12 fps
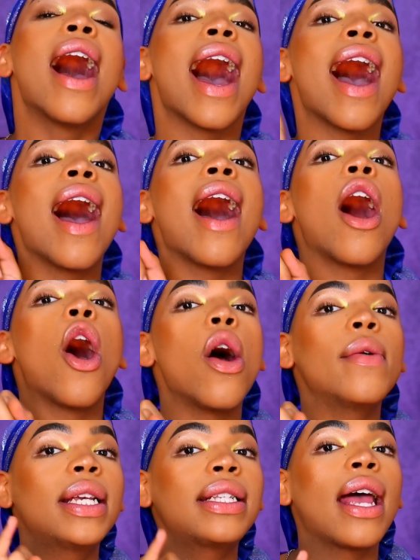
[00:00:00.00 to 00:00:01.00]
I
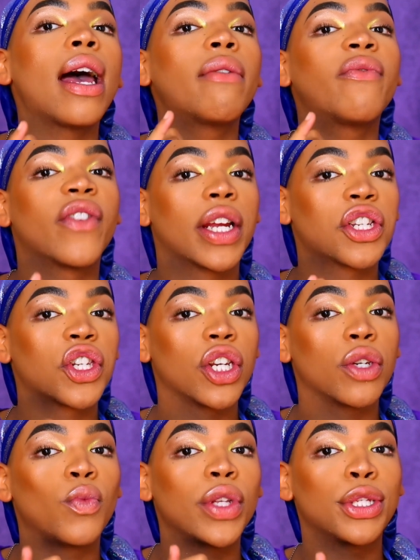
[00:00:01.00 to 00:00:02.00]
always have
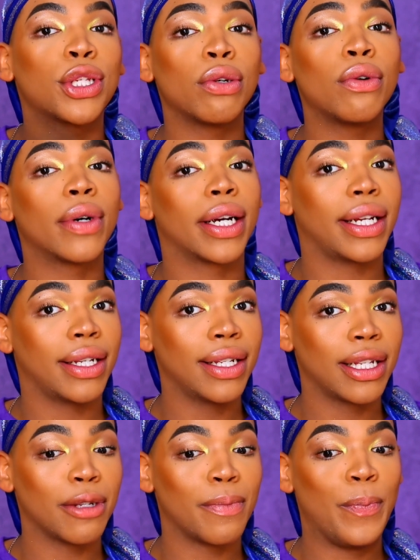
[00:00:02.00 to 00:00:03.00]
friction with
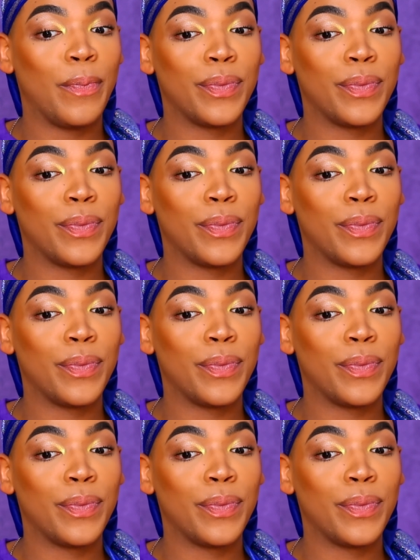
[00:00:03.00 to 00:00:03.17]
Taurus.